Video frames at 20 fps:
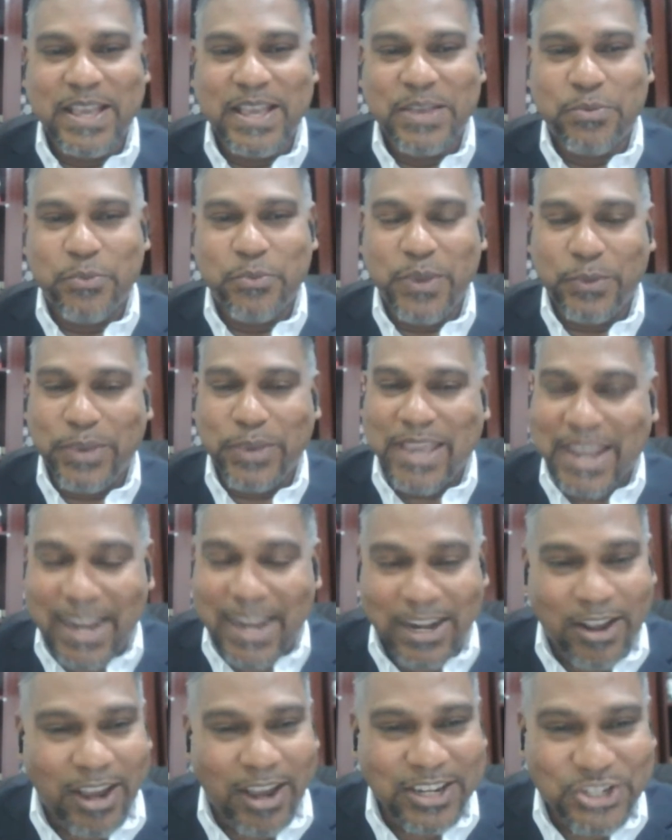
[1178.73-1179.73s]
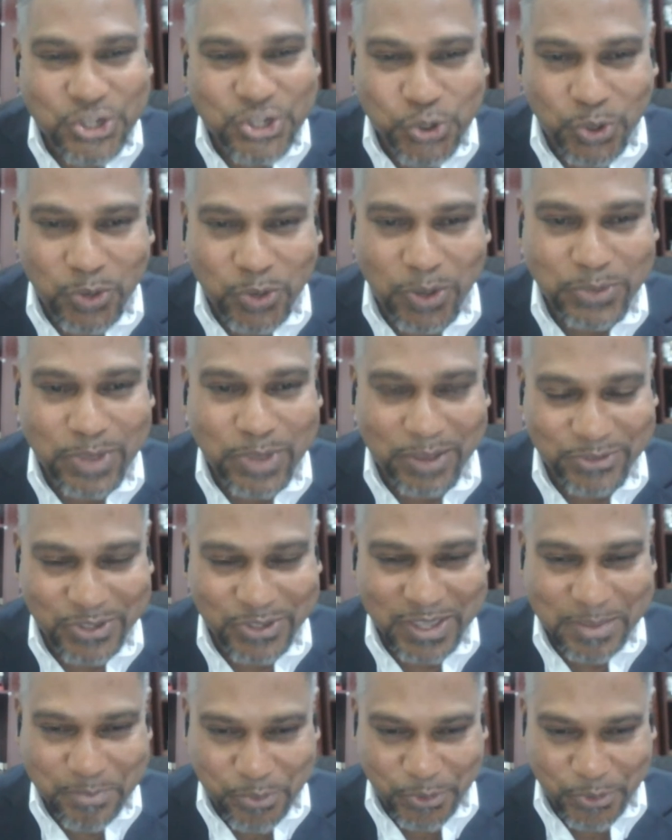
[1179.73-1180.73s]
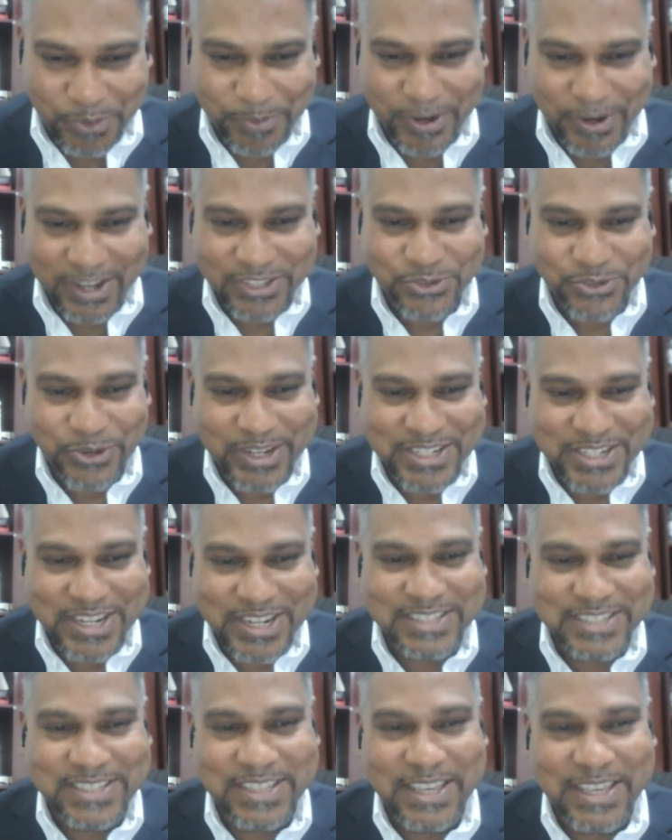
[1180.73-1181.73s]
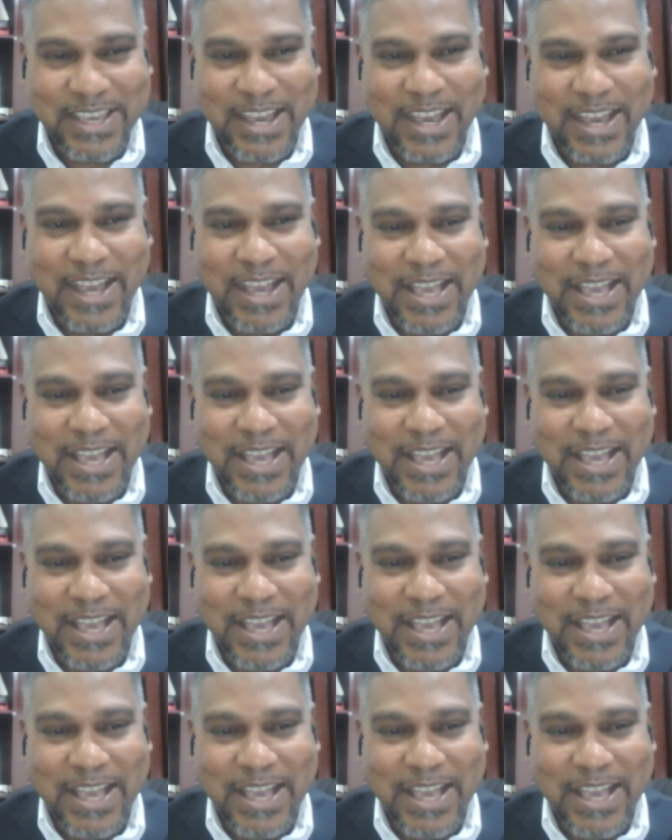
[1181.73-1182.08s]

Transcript: we cannot control what we have to import, because Regency,